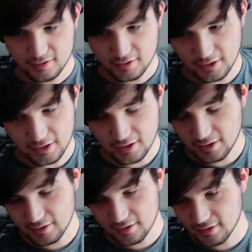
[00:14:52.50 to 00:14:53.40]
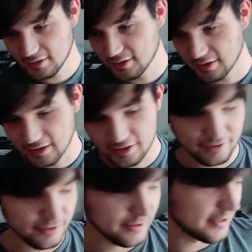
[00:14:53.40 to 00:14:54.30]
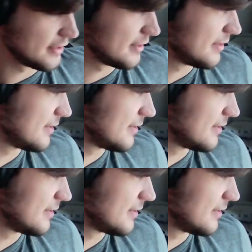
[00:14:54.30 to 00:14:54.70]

yeah, I don't understand.